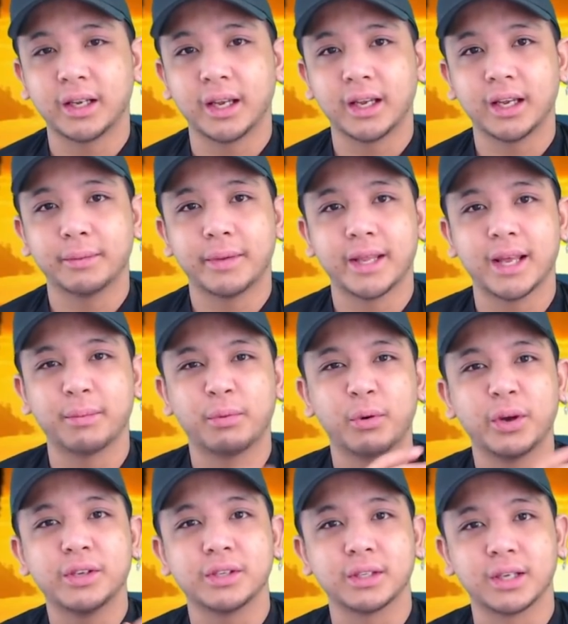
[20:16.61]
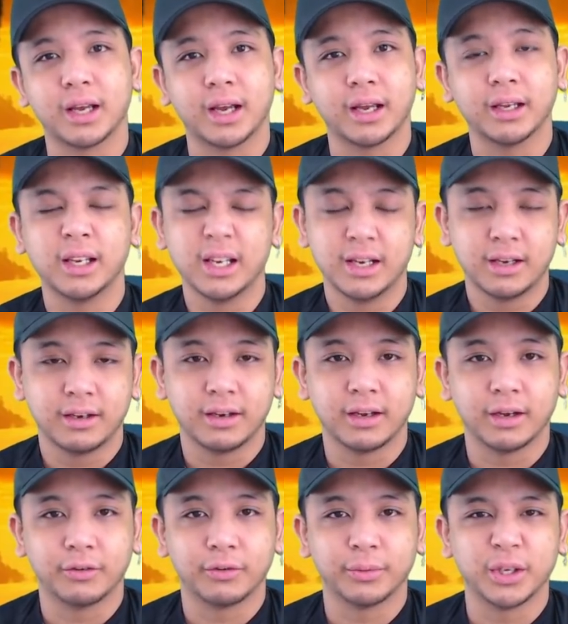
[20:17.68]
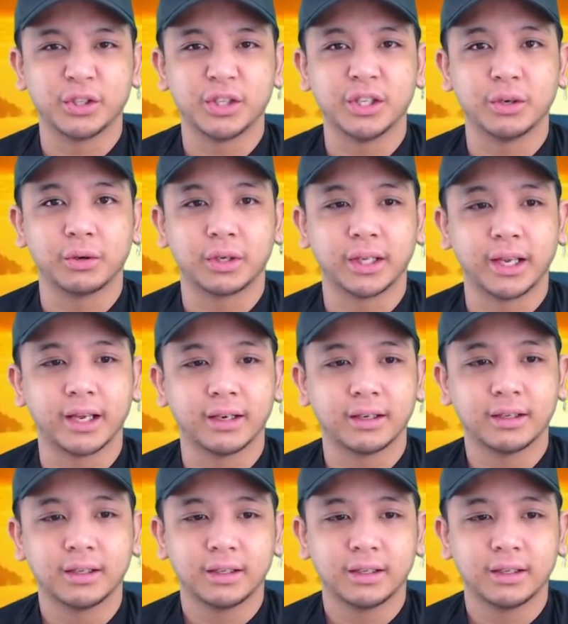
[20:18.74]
get hit by that poison guy from the Shino clan,